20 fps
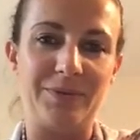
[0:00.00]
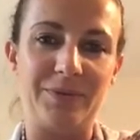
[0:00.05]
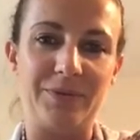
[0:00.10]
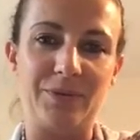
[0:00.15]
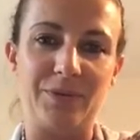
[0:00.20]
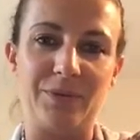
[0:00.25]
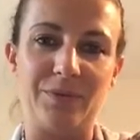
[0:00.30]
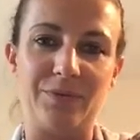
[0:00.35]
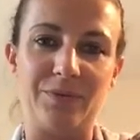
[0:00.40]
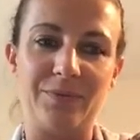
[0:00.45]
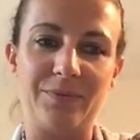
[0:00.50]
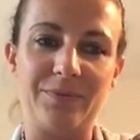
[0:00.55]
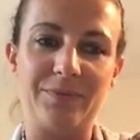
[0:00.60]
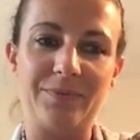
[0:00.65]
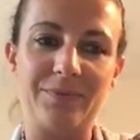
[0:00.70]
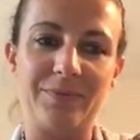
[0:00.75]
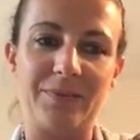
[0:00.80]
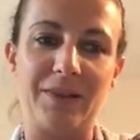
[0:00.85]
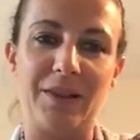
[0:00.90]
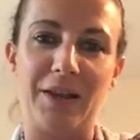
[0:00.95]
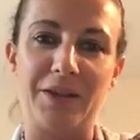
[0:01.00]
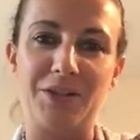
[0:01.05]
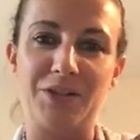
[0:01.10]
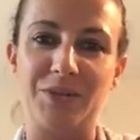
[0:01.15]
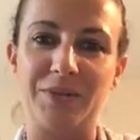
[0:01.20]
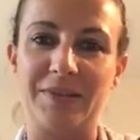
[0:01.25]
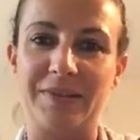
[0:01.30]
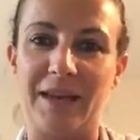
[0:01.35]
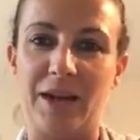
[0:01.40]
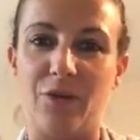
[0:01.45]
sort of lie
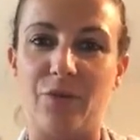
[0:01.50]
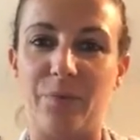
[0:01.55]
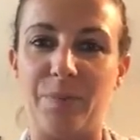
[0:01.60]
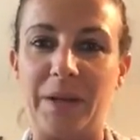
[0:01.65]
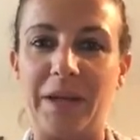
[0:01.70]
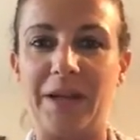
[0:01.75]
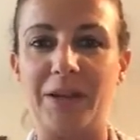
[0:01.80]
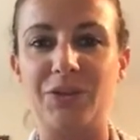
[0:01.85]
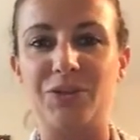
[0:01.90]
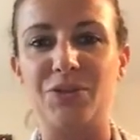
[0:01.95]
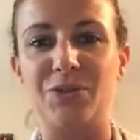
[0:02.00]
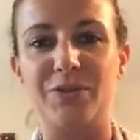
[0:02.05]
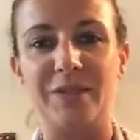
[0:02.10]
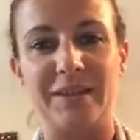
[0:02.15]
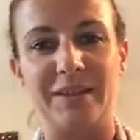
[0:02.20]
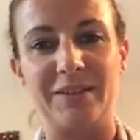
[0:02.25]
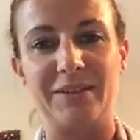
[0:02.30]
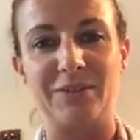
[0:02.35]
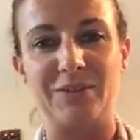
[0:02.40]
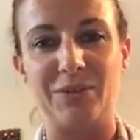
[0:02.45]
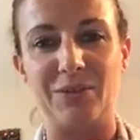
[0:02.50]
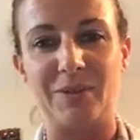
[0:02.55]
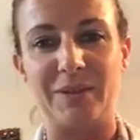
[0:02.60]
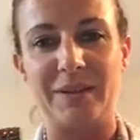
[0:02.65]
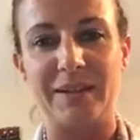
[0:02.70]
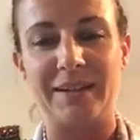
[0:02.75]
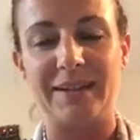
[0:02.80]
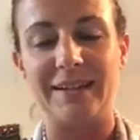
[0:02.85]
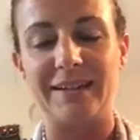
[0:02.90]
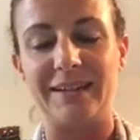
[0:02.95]
to yourself because you think you're
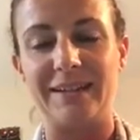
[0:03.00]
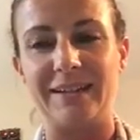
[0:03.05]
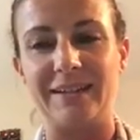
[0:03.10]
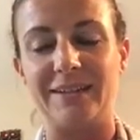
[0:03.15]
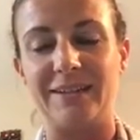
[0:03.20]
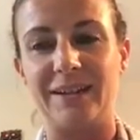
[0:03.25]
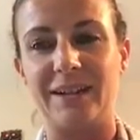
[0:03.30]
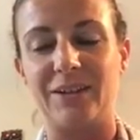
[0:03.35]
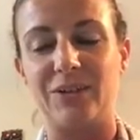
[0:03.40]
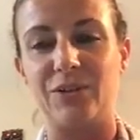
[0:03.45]
doing it and